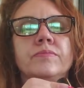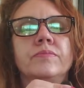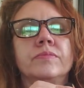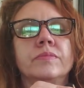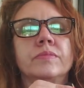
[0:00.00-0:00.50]

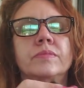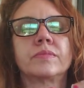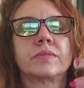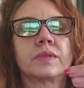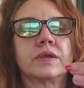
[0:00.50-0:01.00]

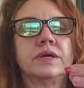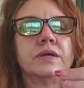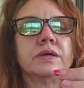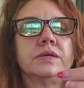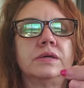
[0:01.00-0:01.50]

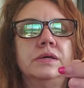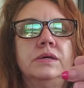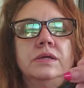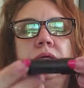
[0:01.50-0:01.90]
[no speech]